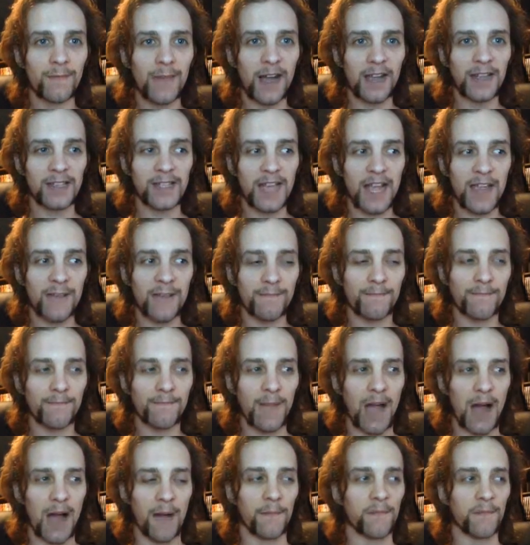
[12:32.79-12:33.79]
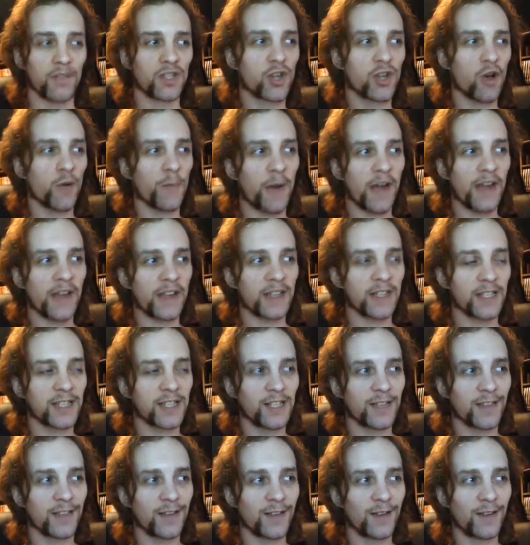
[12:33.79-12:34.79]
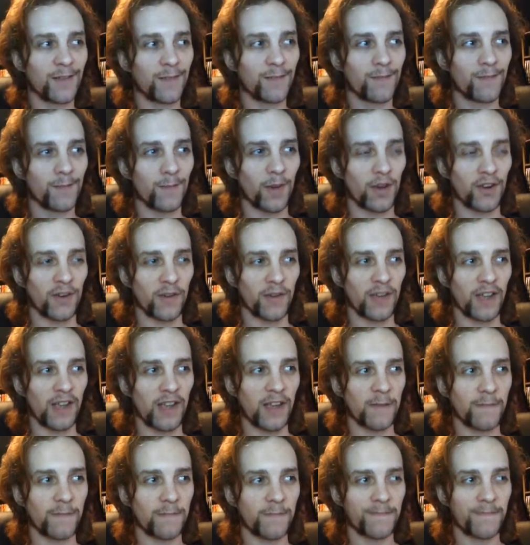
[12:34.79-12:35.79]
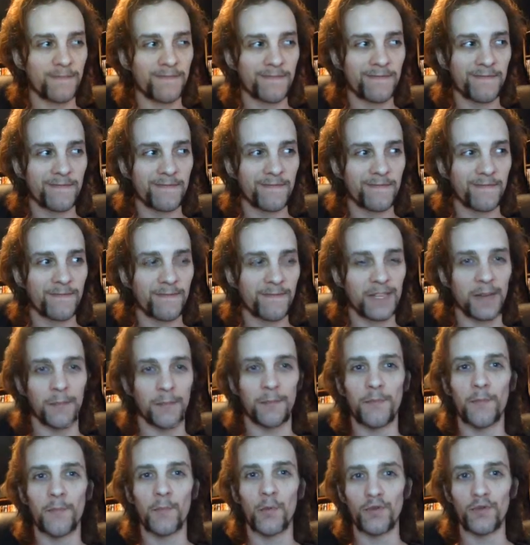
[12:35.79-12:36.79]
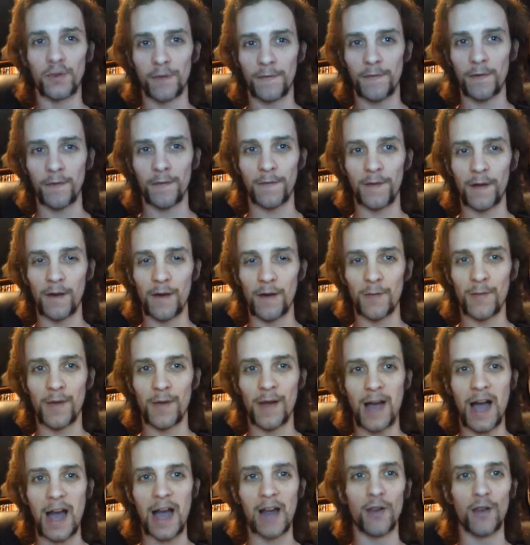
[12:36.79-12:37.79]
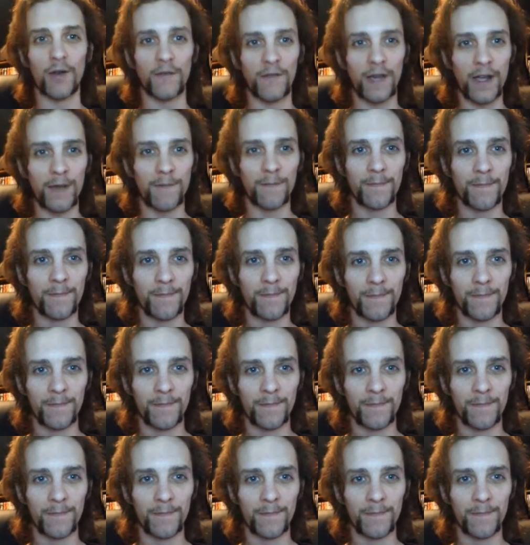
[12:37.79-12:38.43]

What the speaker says: Like I say, I'm so biased, but I don't care. It's a wonderful film. I love it.